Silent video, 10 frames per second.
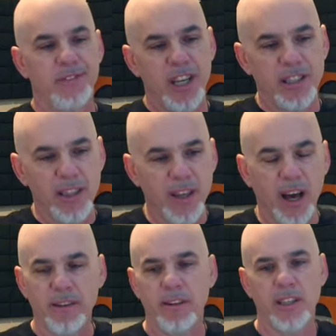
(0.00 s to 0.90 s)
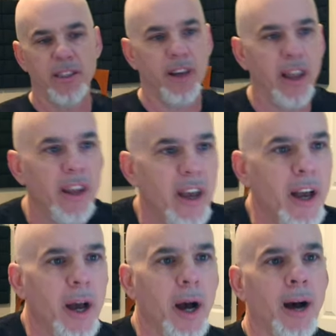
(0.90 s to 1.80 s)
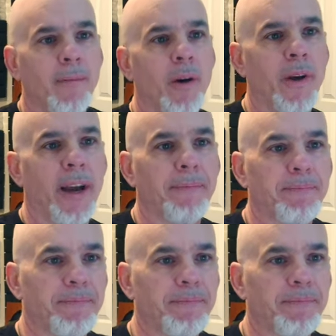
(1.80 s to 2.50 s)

Just a thought. Just a thought. Um, okay.